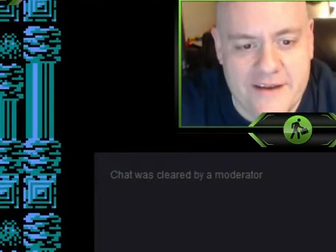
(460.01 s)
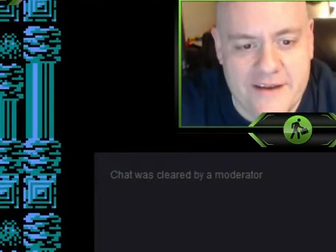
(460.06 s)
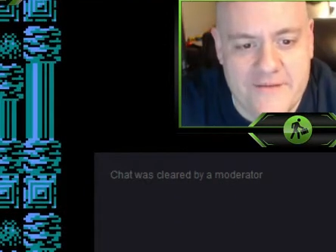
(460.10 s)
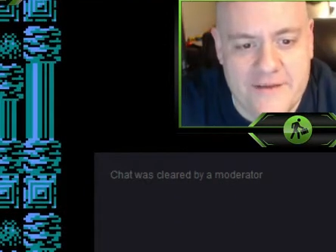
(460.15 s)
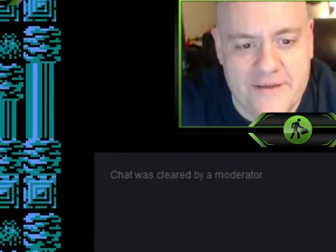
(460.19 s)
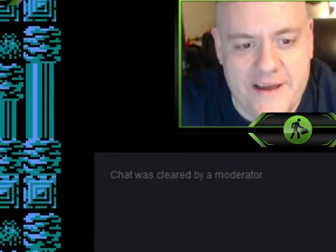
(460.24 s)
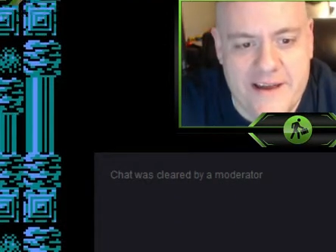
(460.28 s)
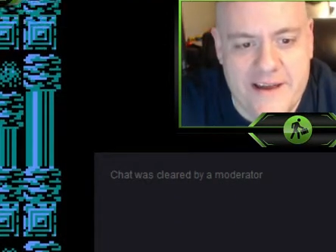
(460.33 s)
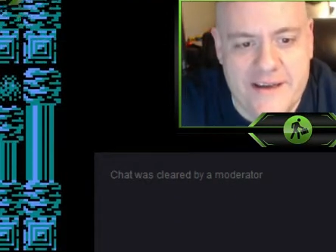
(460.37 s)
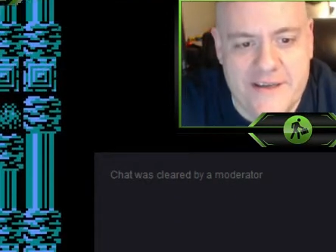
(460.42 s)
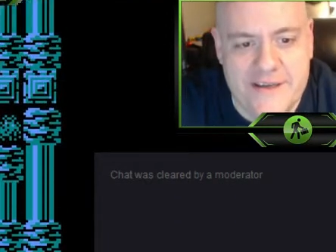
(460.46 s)

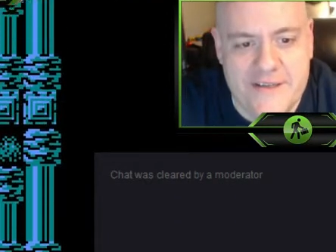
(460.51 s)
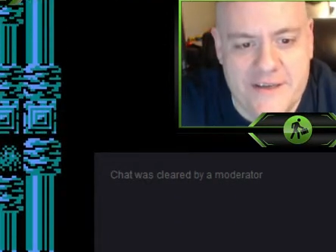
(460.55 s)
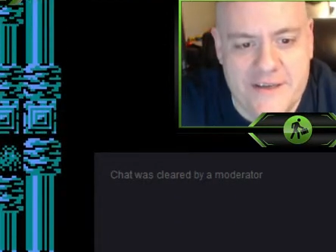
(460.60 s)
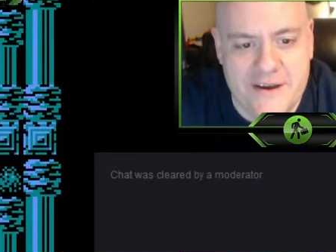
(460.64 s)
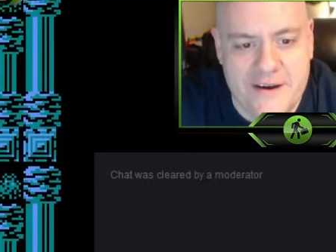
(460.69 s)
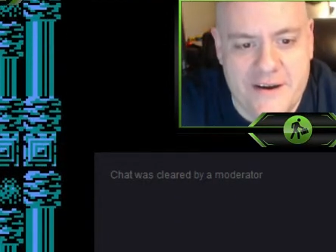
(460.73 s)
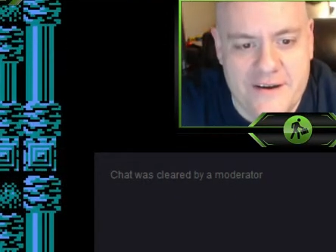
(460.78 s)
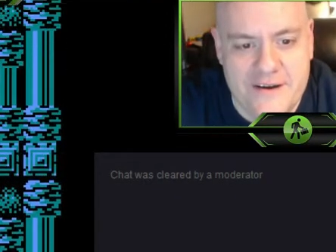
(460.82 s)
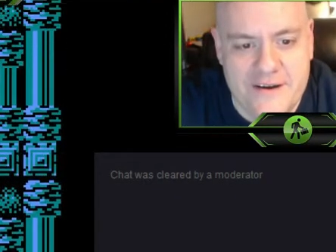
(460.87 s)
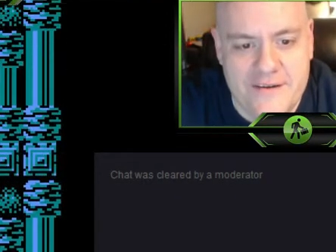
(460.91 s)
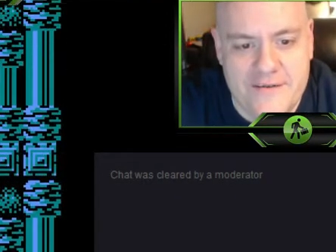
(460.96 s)
advantage
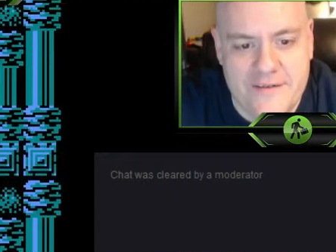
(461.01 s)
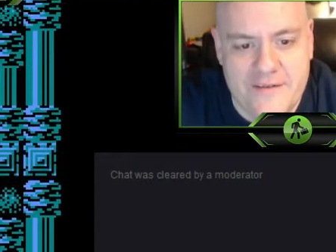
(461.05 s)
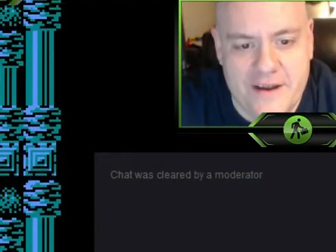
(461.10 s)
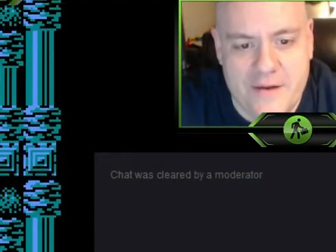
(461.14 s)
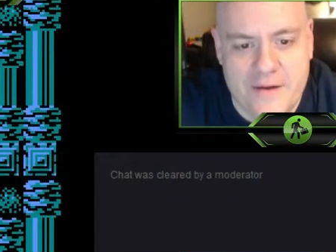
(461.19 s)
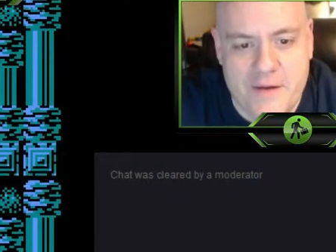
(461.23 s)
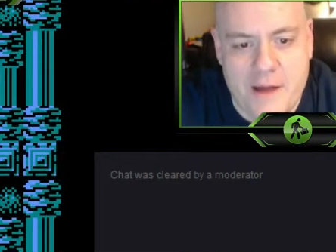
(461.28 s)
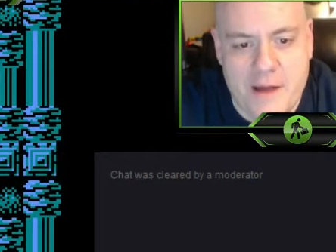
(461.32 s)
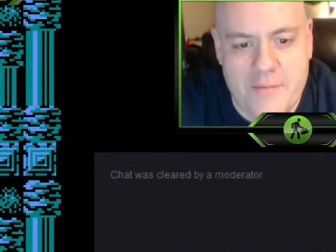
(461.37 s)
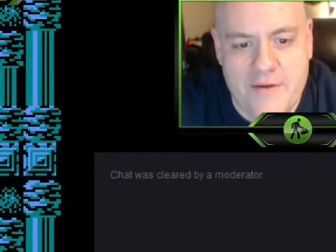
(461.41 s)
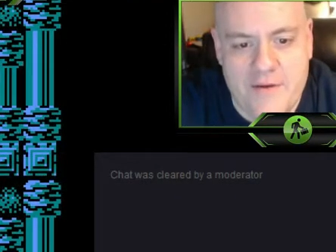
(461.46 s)
of a
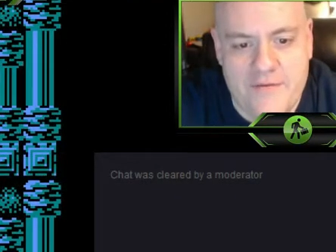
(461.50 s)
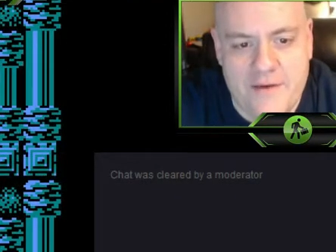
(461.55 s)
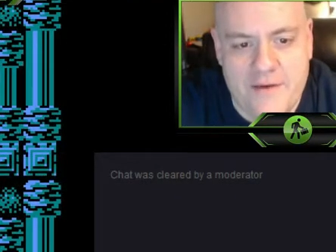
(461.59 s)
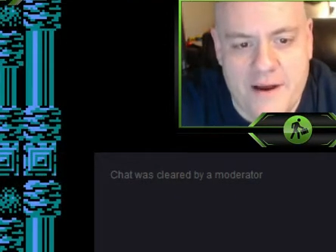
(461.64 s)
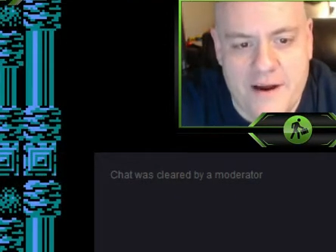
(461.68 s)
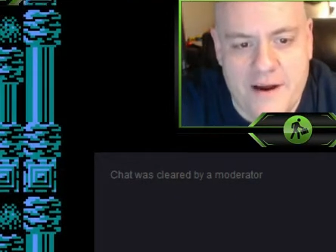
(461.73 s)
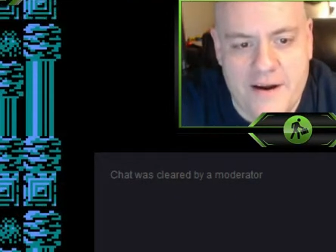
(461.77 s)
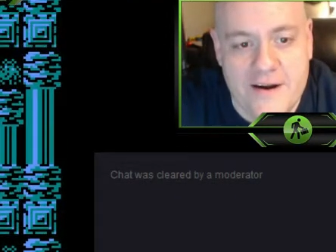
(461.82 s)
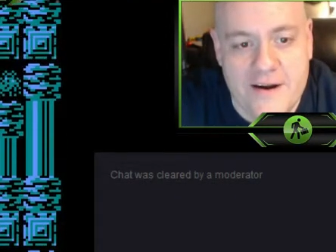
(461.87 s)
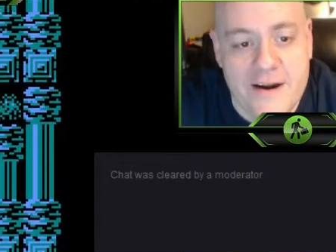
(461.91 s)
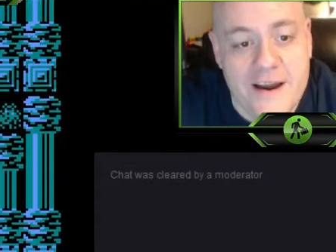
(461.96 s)
rapid
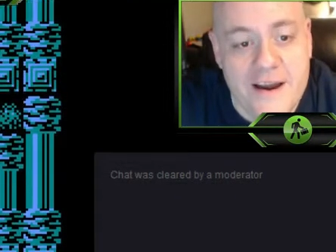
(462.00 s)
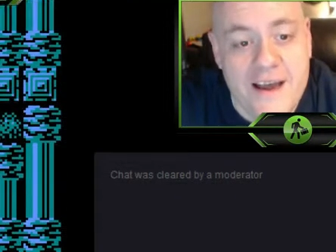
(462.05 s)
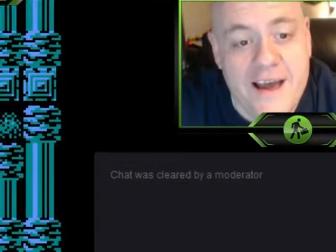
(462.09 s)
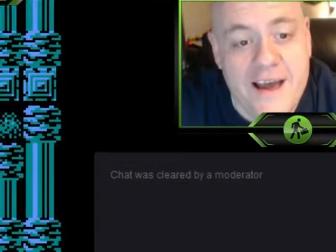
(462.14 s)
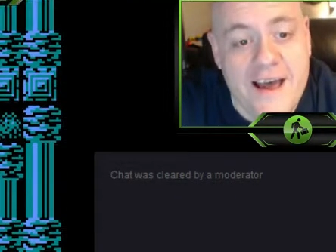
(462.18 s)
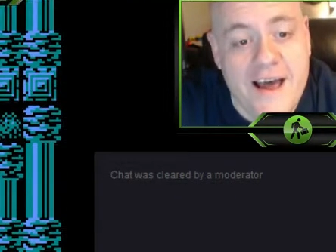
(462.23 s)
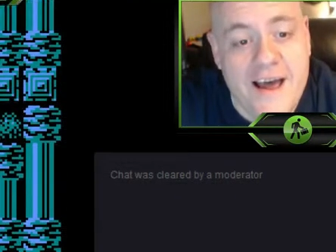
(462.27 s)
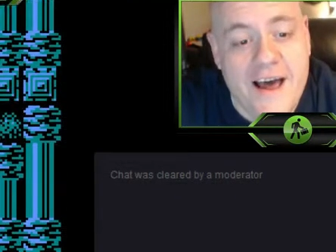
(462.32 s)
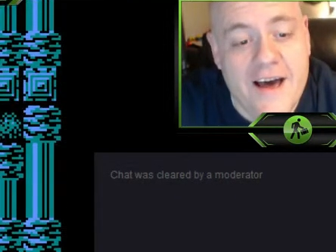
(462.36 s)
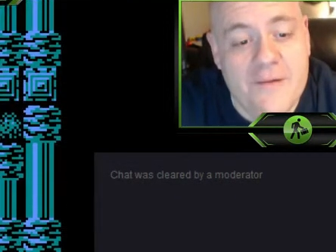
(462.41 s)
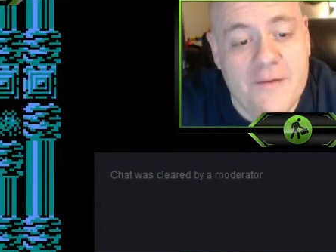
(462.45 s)
fire,
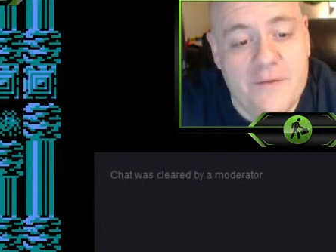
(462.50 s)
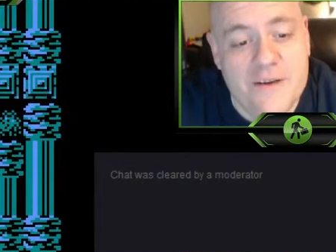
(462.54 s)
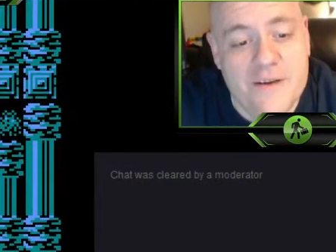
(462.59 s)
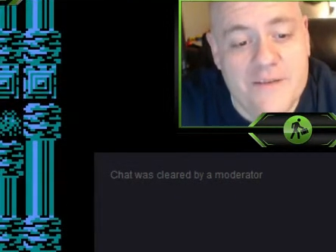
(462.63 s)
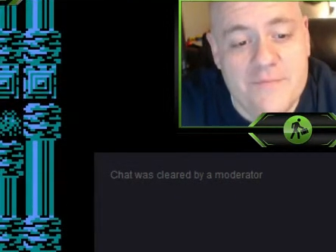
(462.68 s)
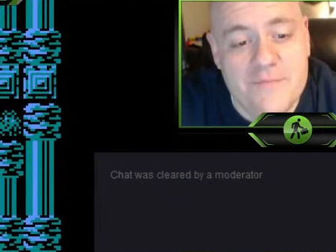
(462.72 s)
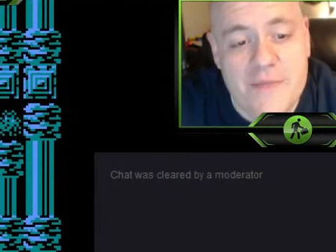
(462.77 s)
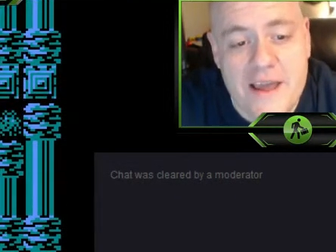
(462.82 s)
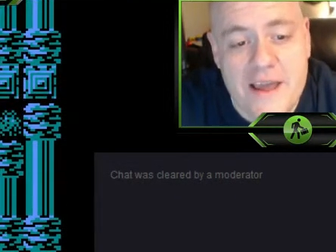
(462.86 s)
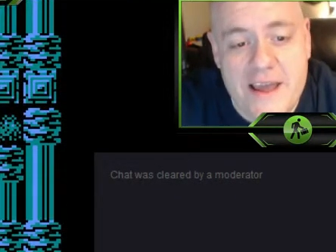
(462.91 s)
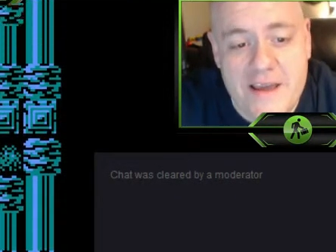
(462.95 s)
which
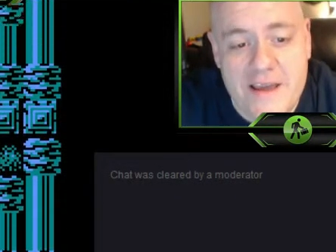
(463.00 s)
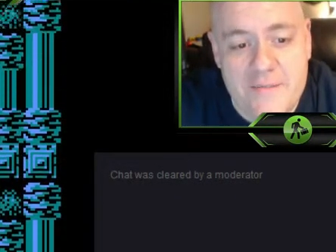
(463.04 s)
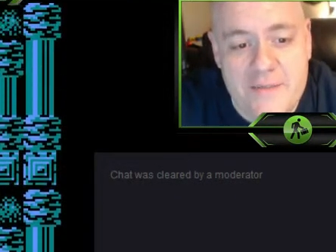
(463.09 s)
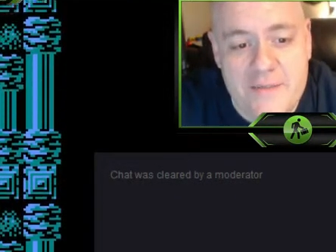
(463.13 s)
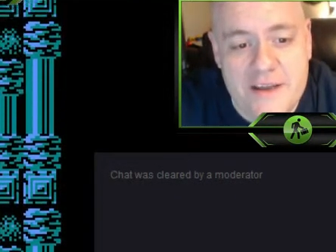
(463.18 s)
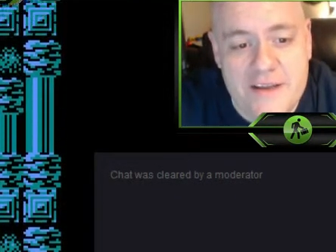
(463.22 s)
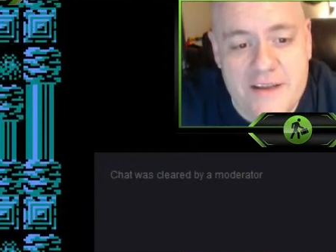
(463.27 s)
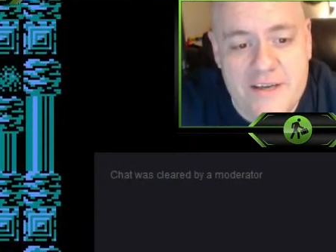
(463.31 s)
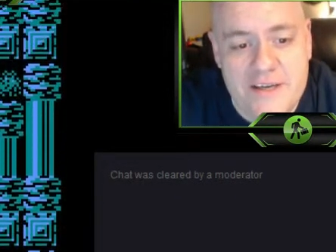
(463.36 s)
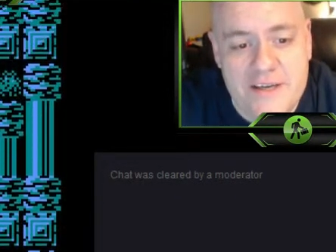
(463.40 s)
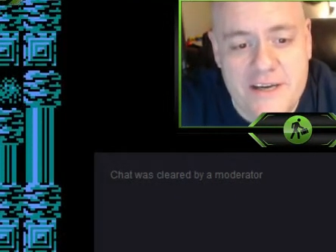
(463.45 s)
may
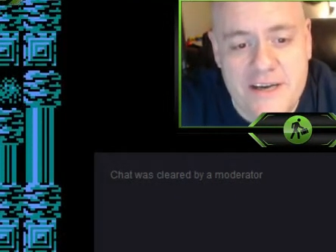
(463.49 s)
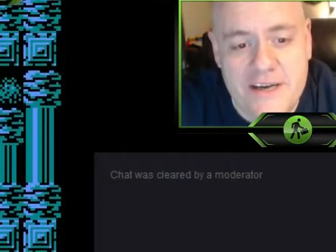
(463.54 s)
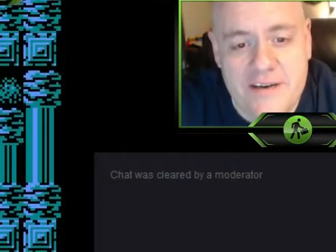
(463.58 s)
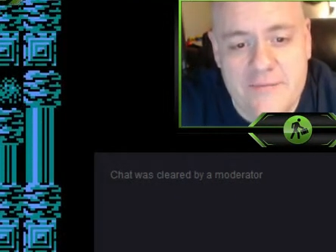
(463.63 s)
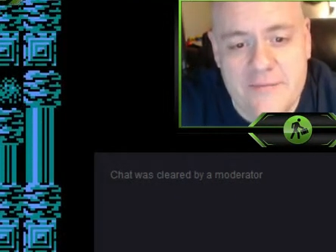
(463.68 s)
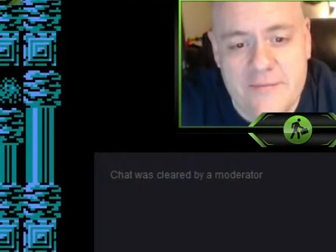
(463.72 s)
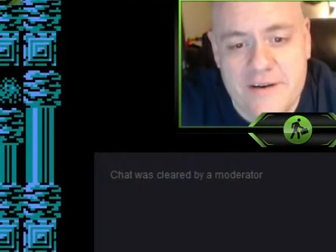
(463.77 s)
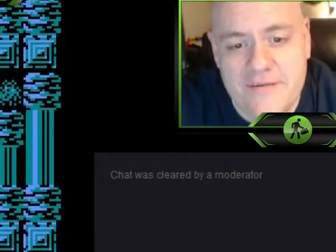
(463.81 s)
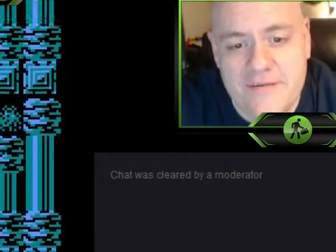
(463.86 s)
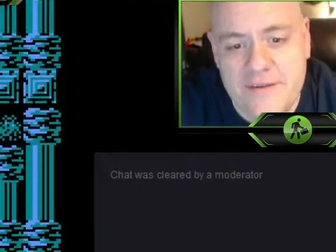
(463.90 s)
be a cheat, but if you